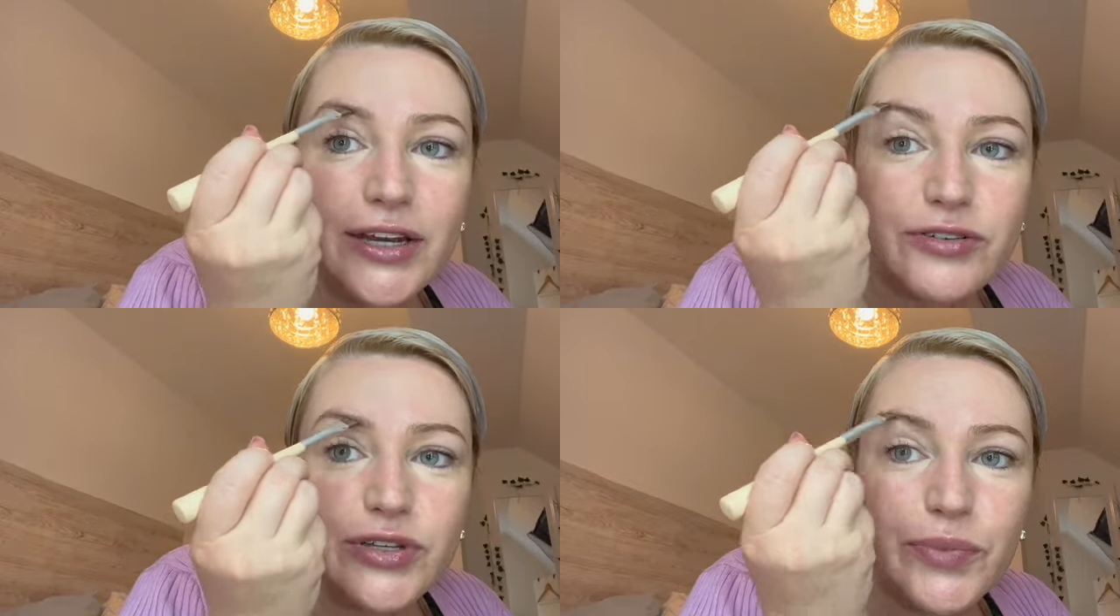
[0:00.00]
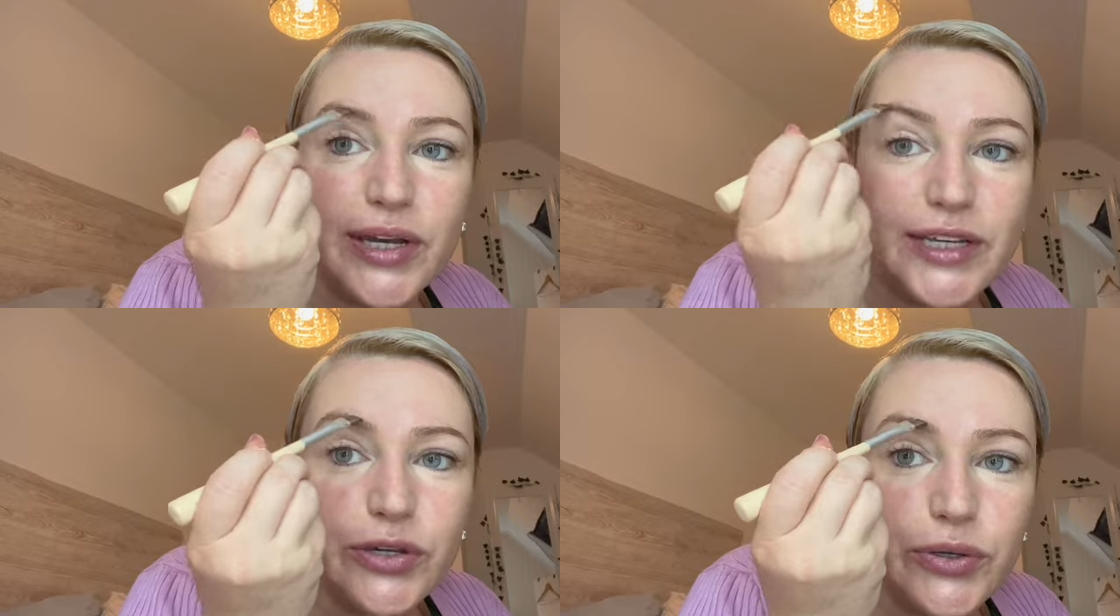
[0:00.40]

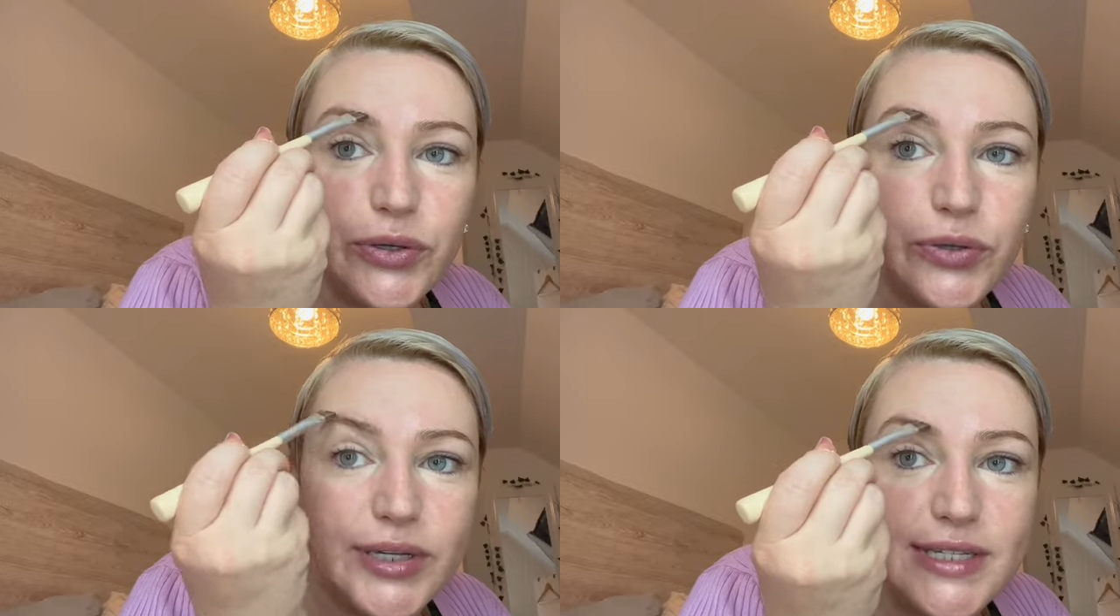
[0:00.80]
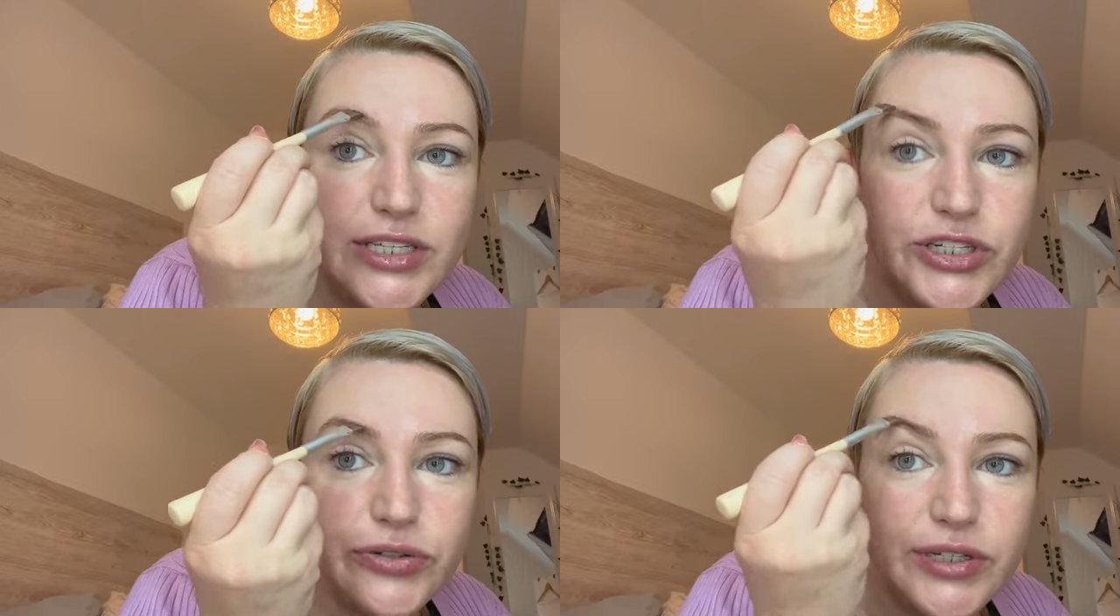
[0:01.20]
somebody who is a
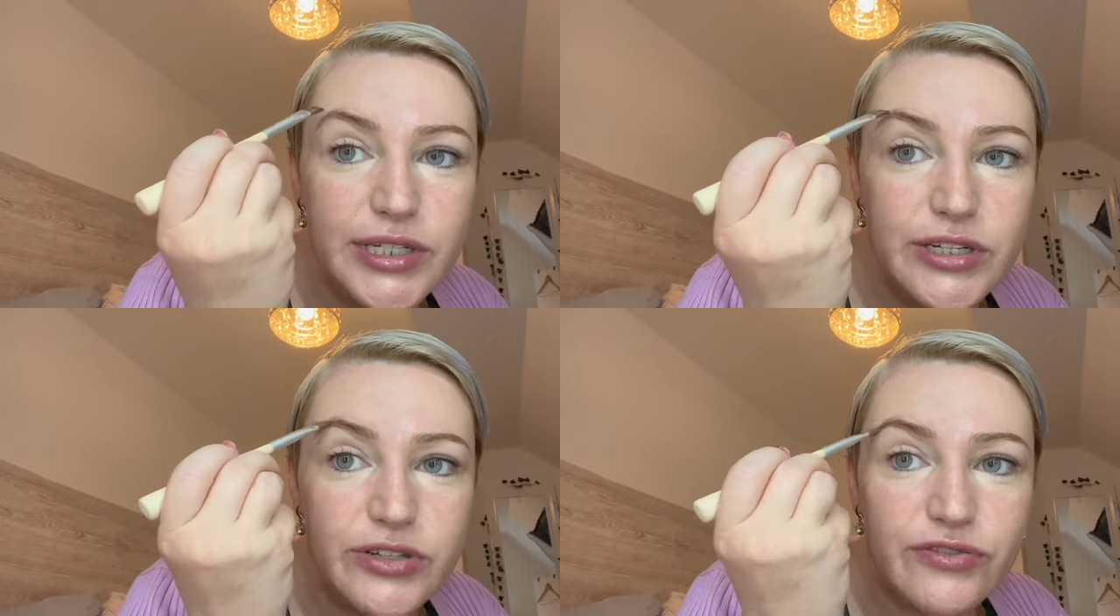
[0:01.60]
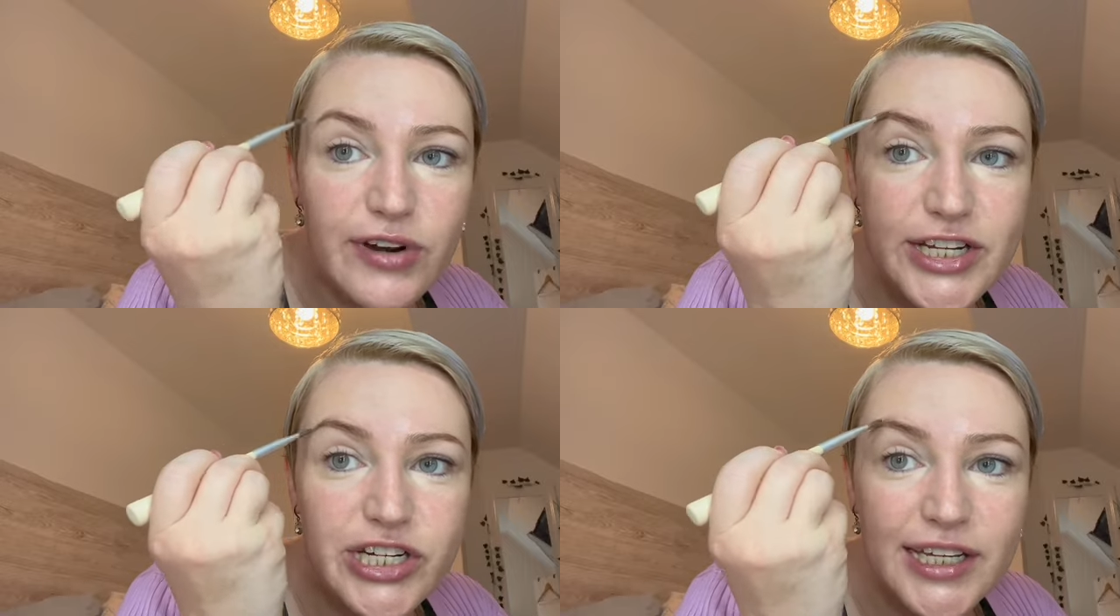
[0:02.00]
student and just
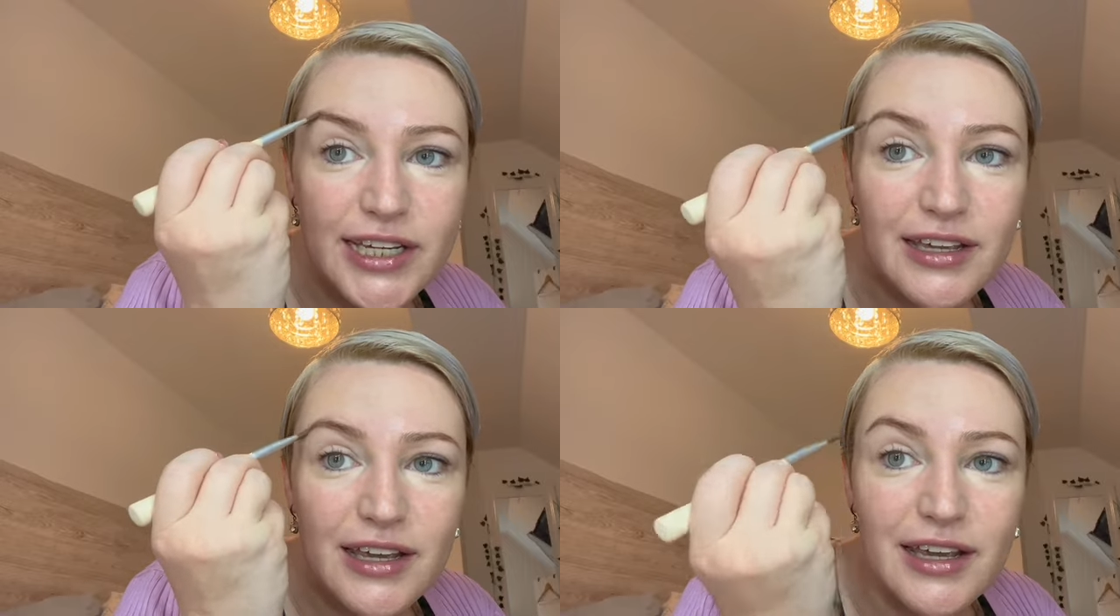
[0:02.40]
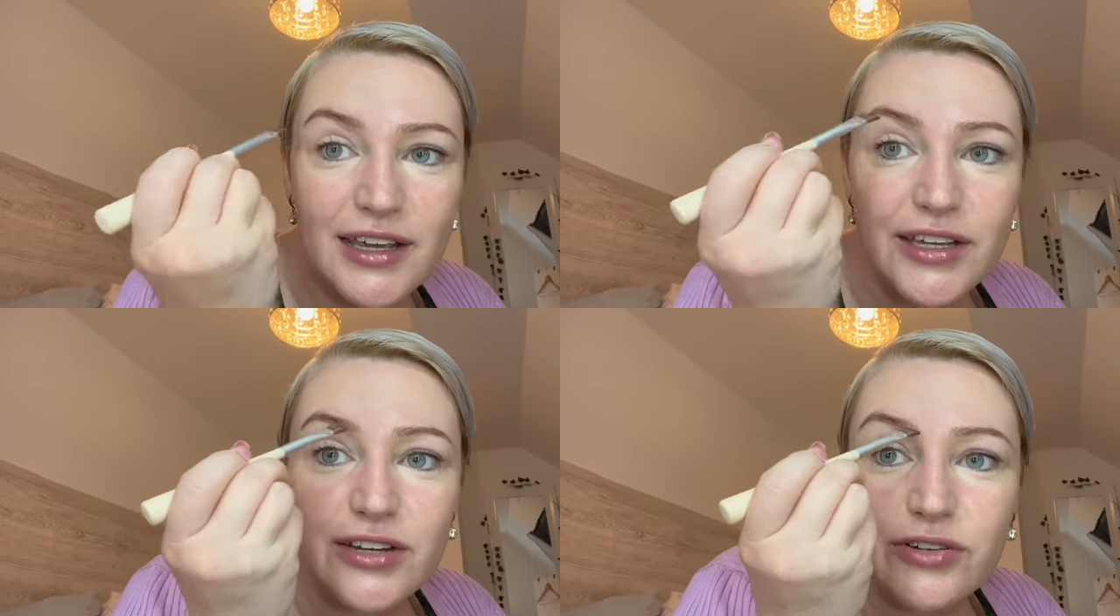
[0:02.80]
freshly
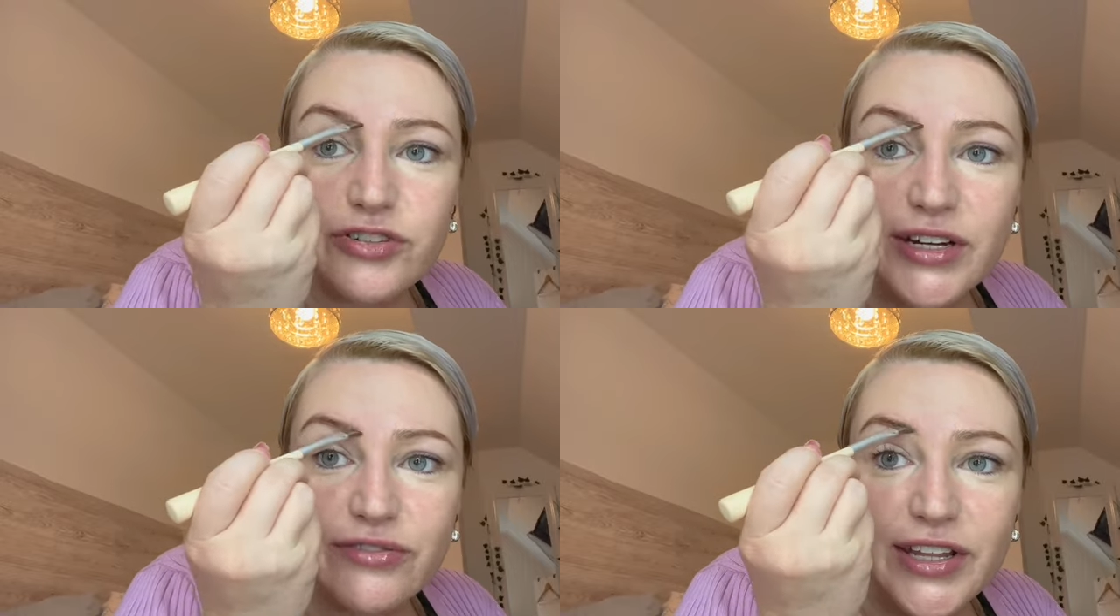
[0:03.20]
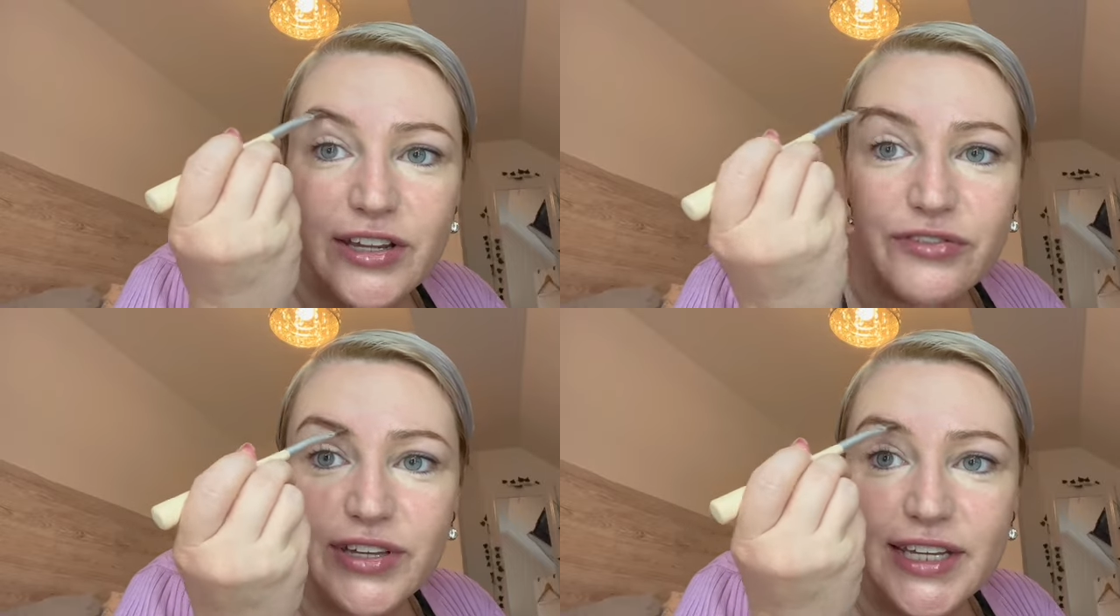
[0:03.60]
trying to find their
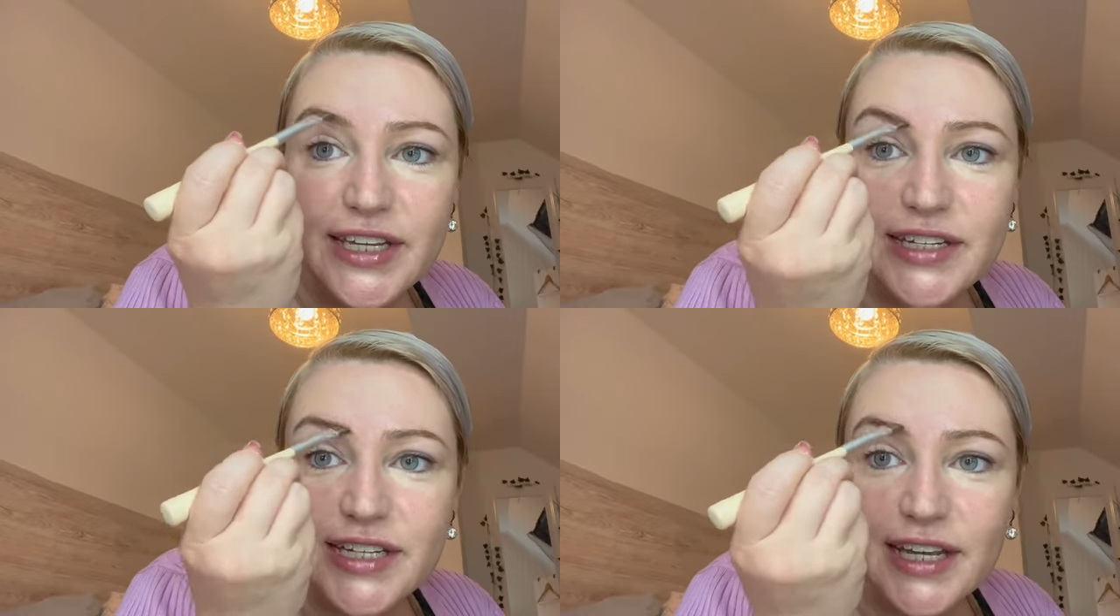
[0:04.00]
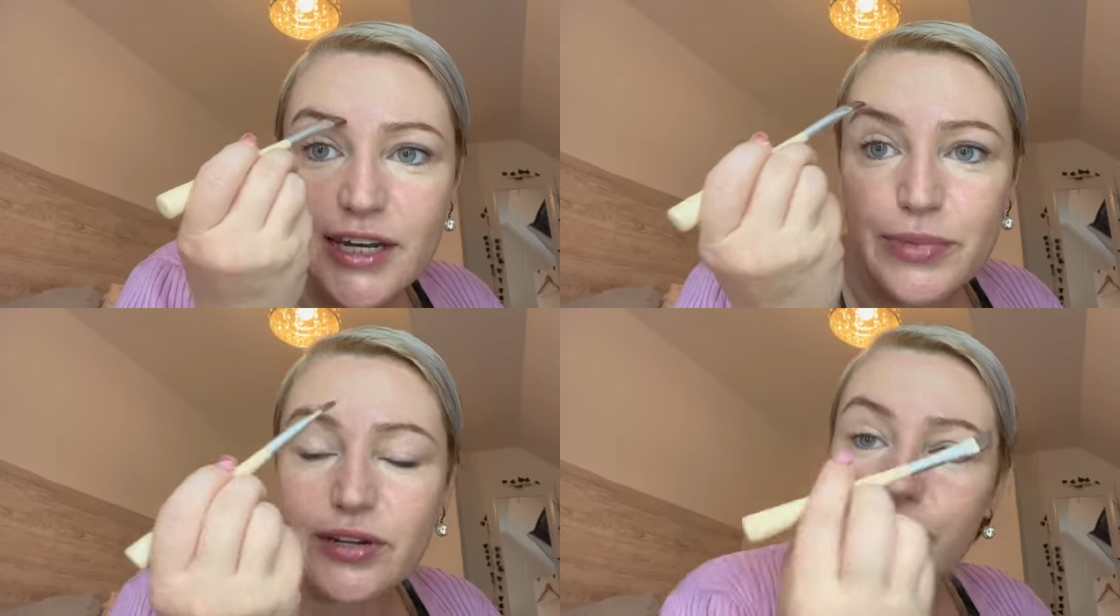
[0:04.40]
feet and get
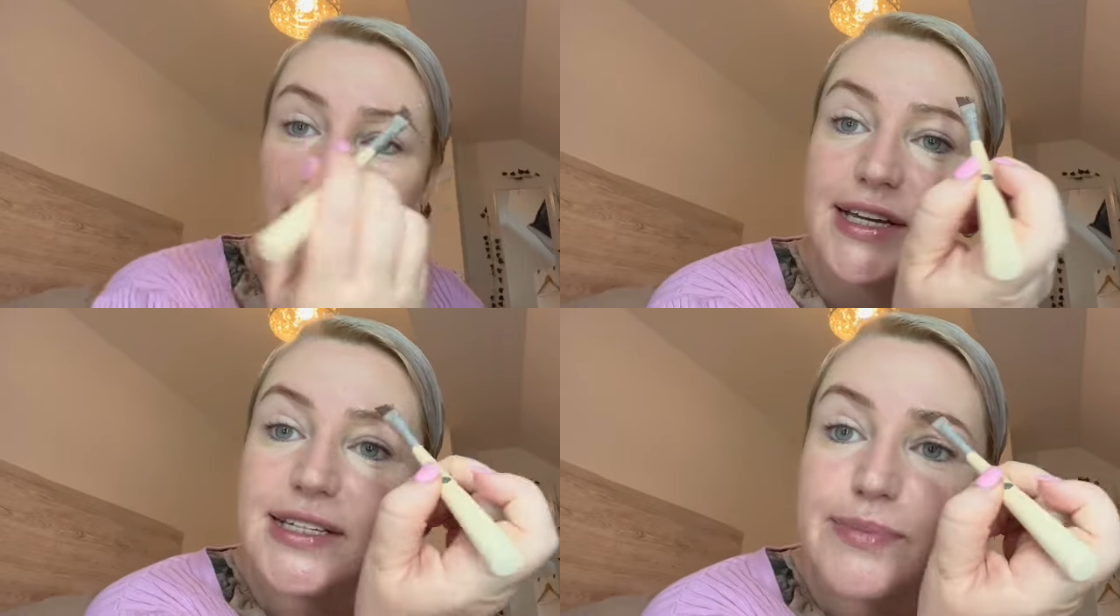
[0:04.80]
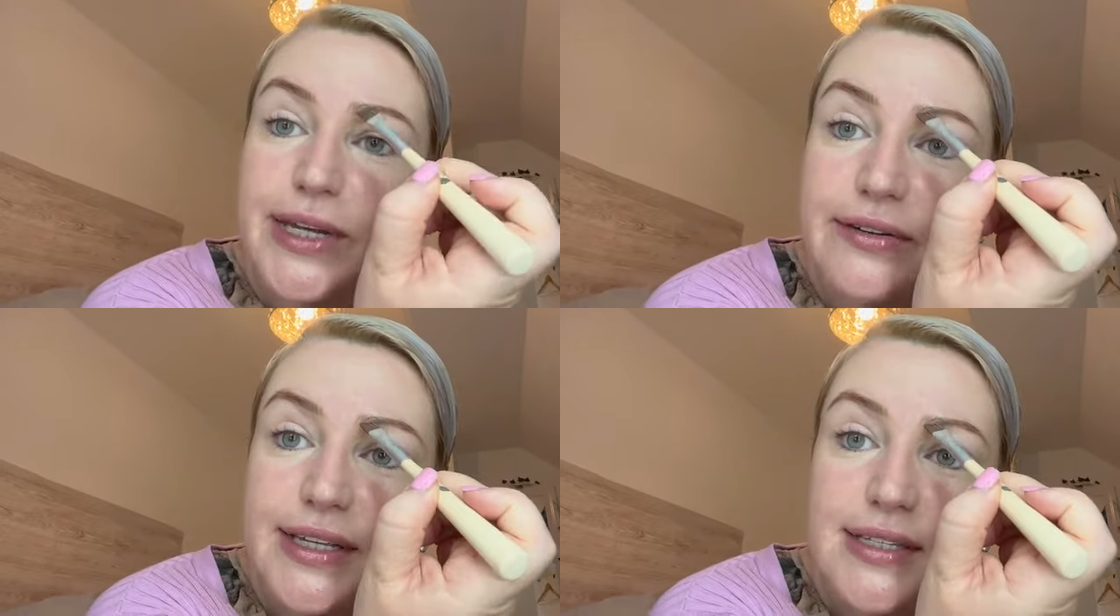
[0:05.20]
a bit of work
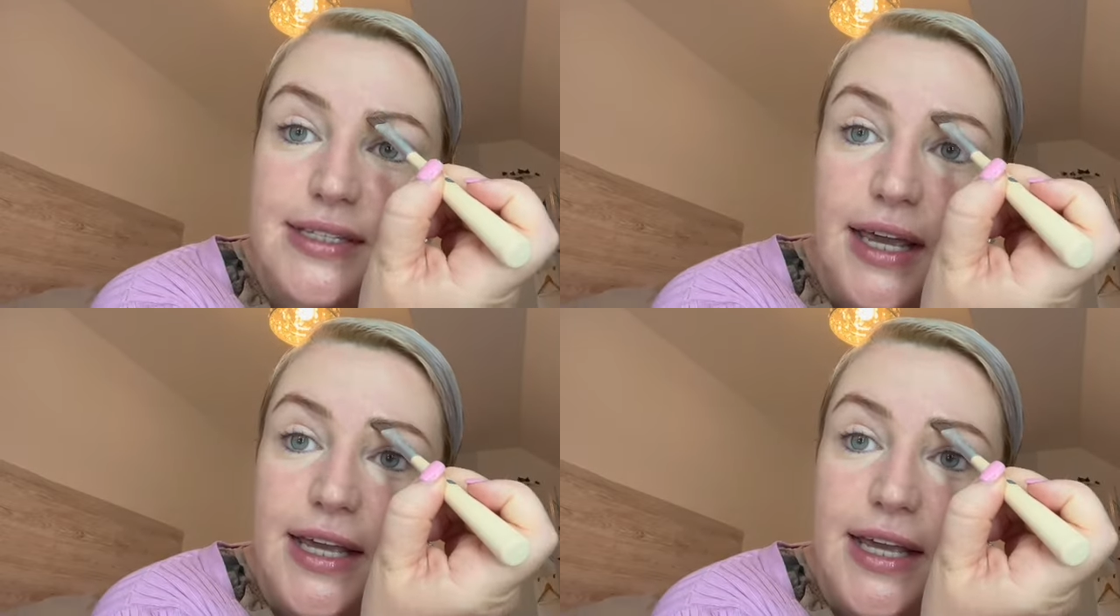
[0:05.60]
experience.